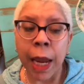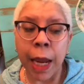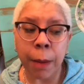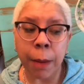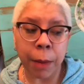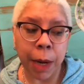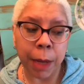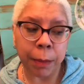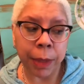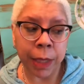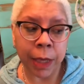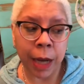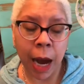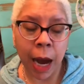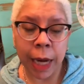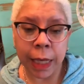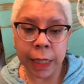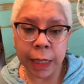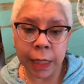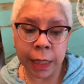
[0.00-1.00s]
it might be an
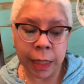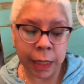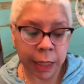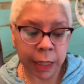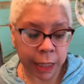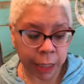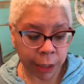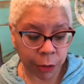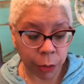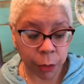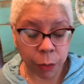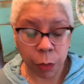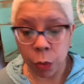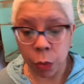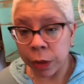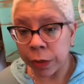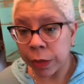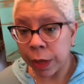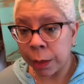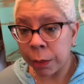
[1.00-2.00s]
idea to either
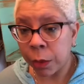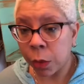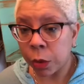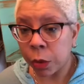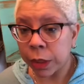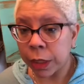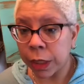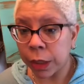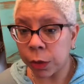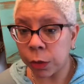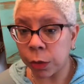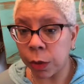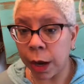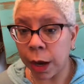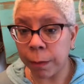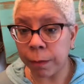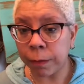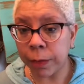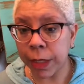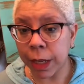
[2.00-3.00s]
board them or
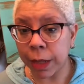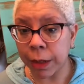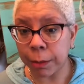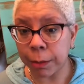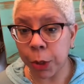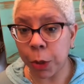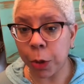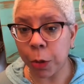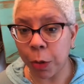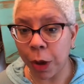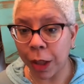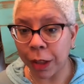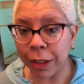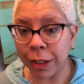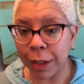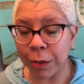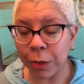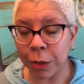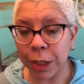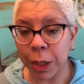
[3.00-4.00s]
to send them to a
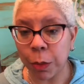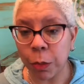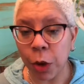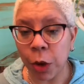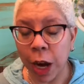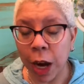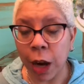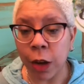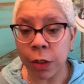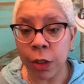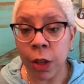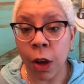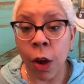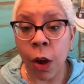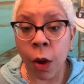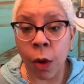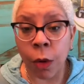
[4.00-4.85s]
relative or somewhere else